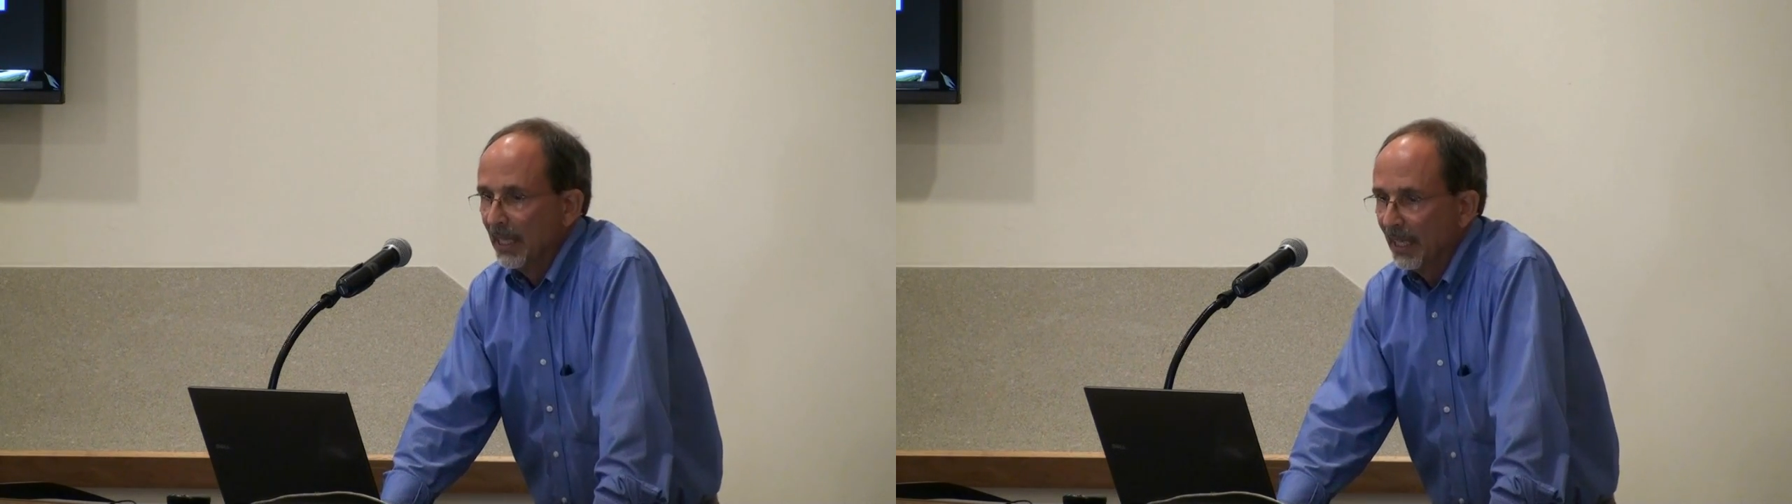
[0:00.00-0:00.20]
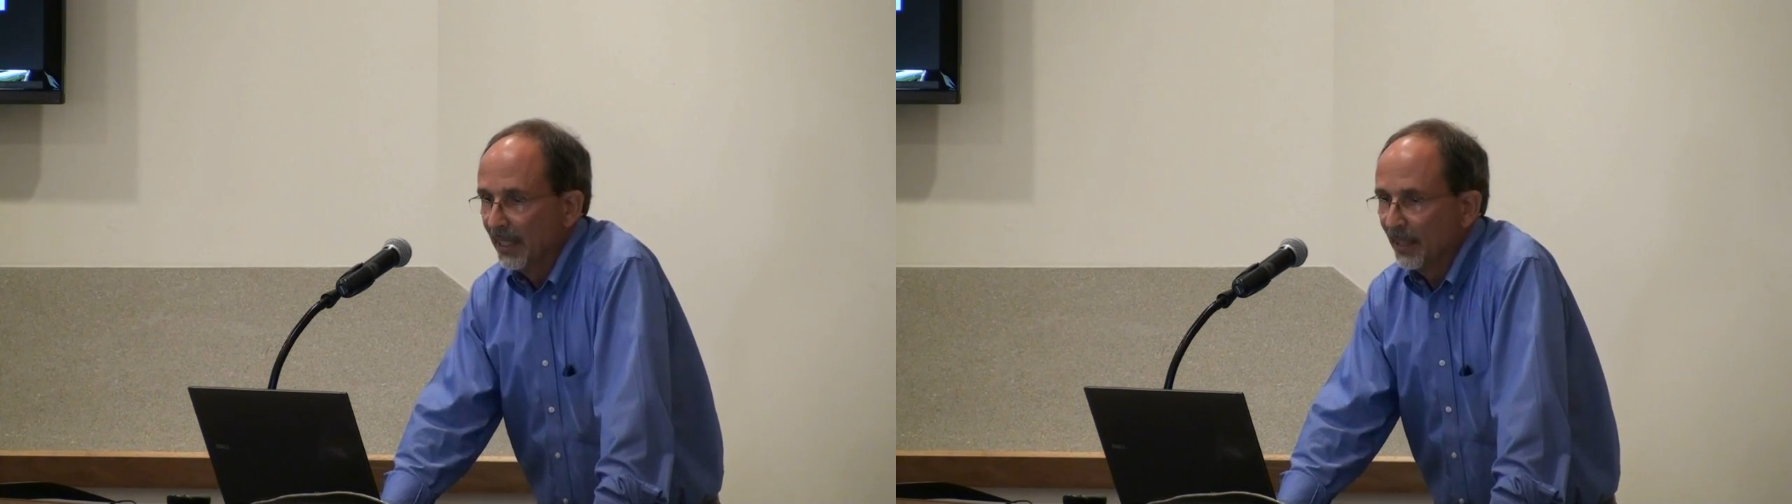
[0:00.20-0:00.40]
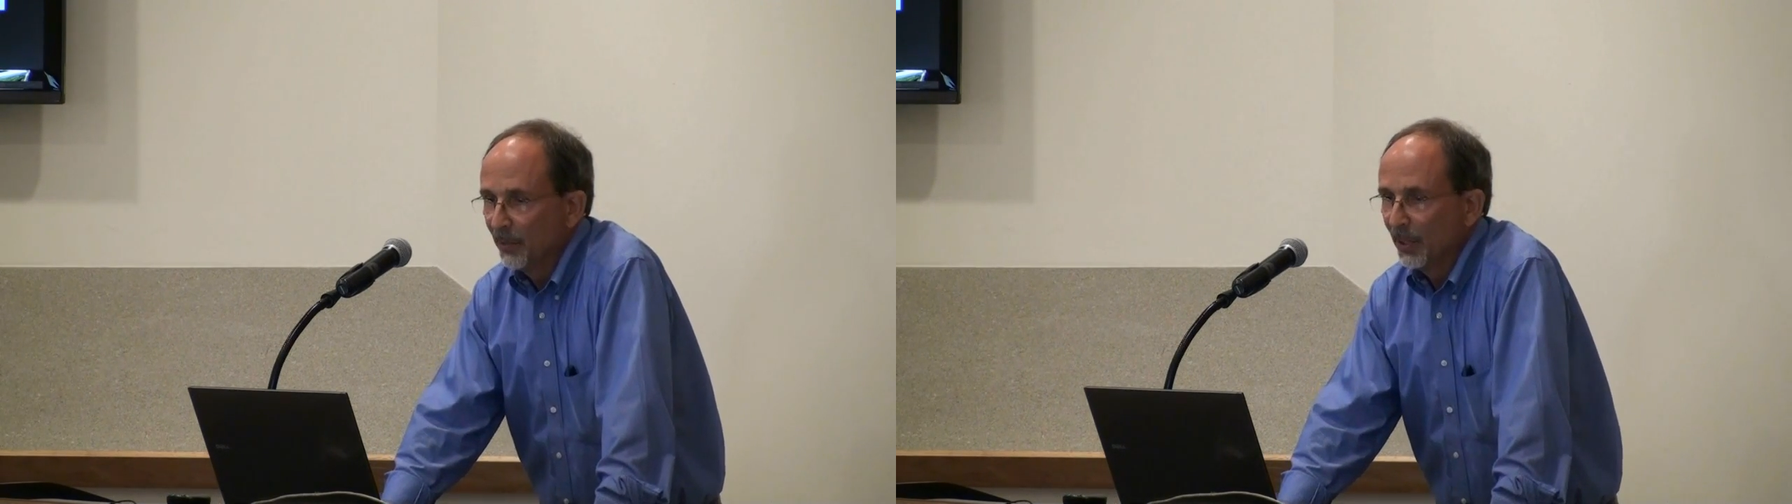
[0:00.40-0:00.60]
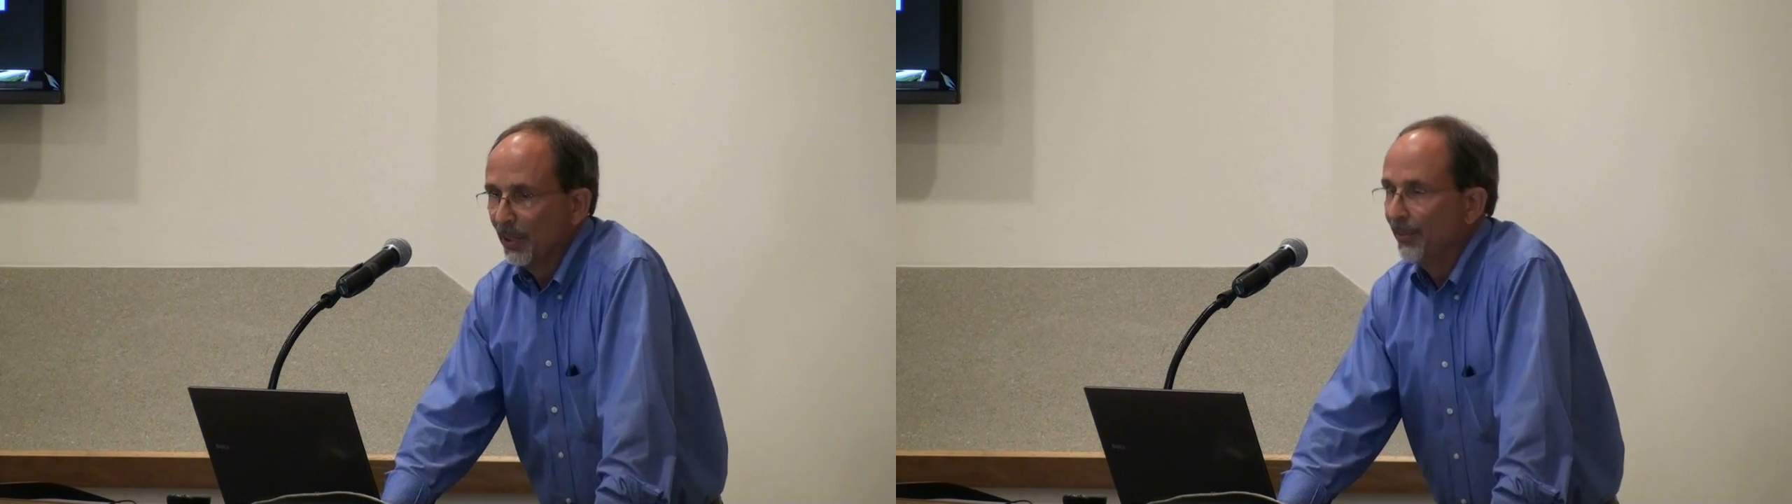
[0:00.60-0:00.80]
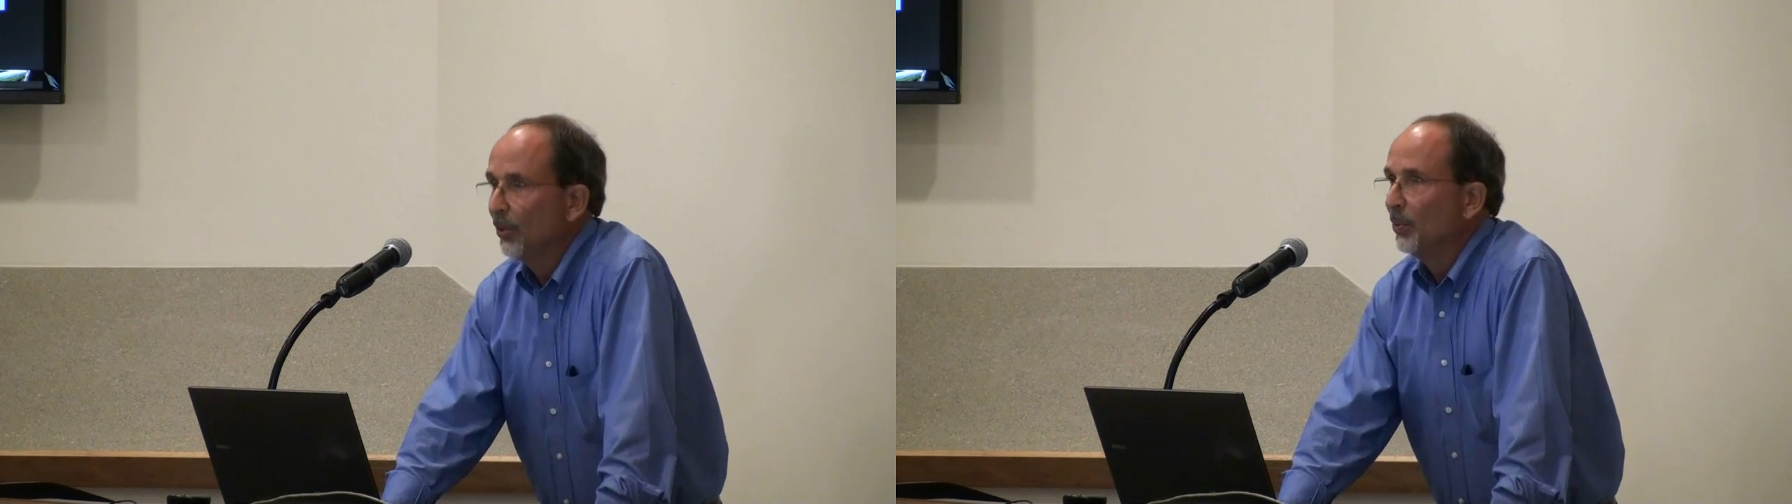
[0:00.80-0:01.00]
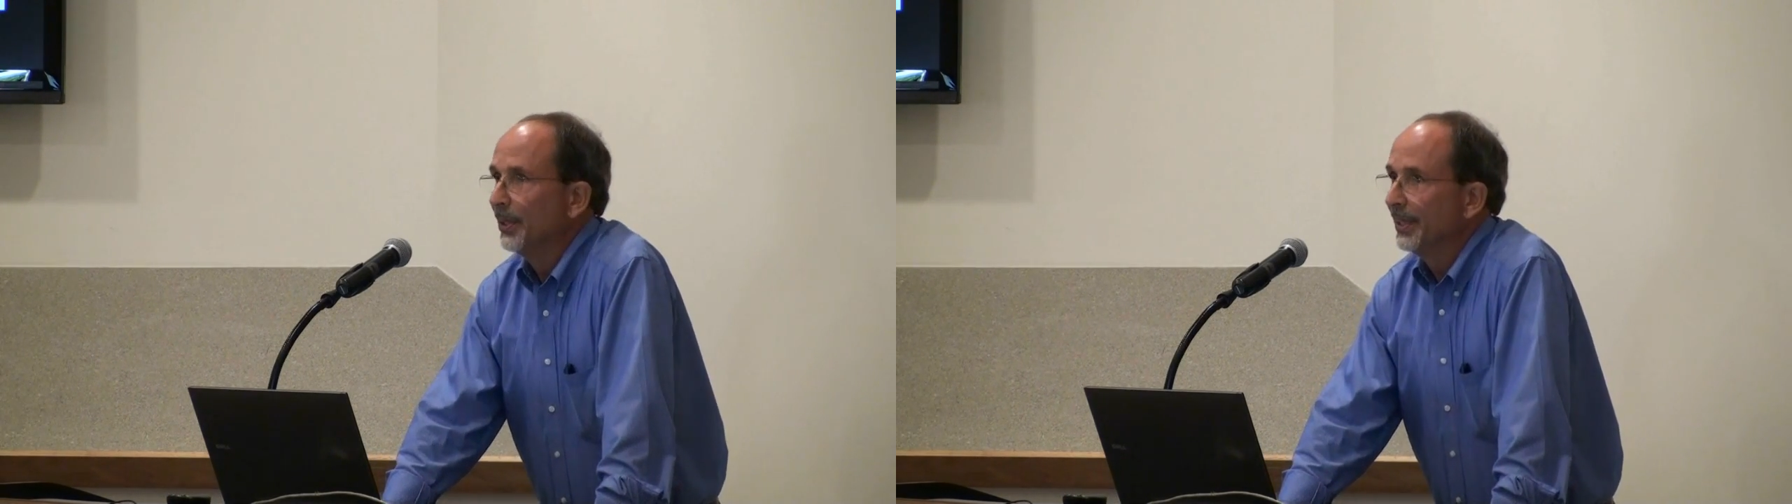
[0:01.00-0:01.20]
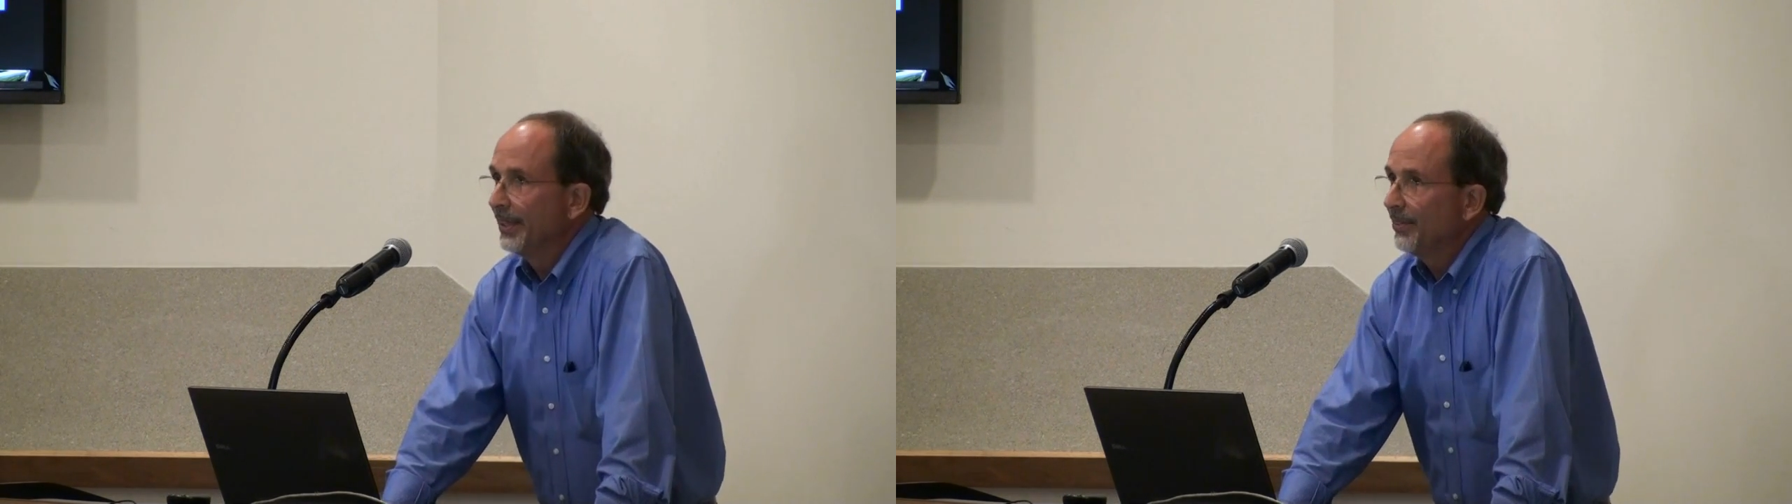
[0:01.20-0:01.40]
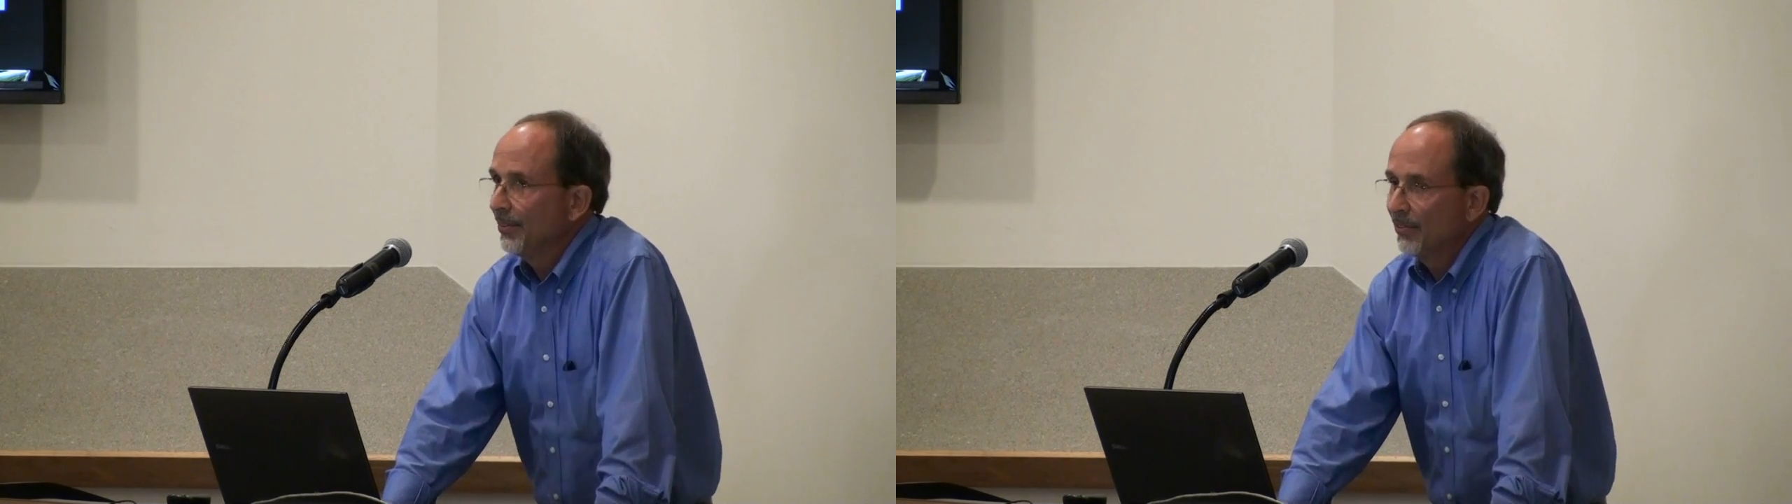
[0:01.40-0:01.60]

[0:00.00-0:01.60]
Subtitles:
and we all know where it is.